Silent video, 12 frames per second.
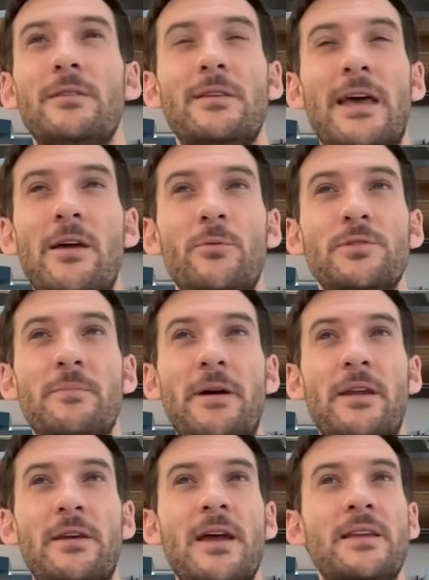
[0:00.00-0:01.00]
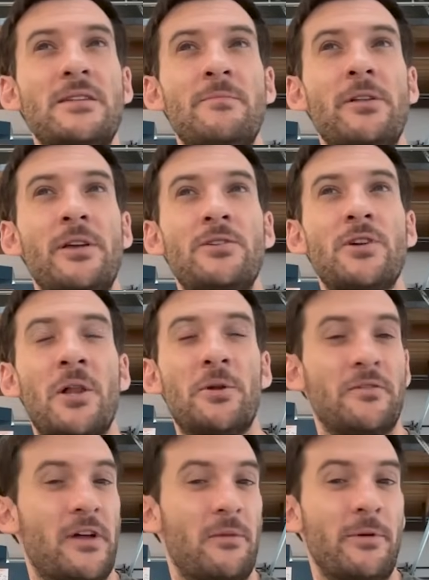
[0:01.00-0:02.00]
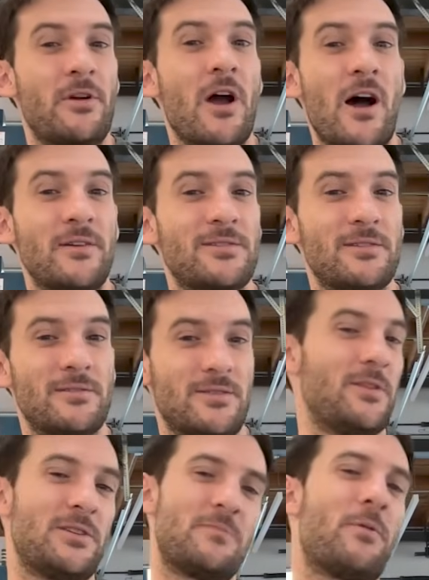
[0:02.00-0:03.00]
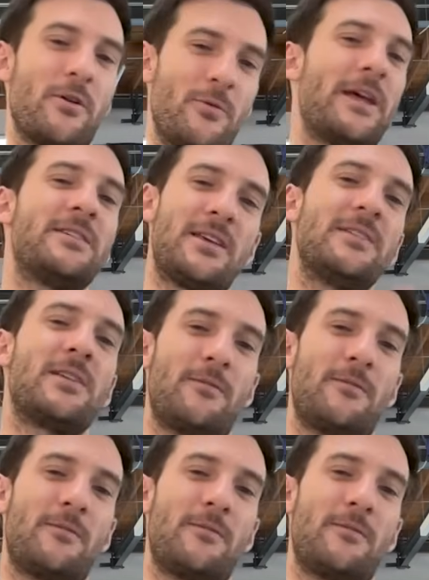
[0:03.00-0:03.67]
it was about a $90 million development cost. So this is when I say it's like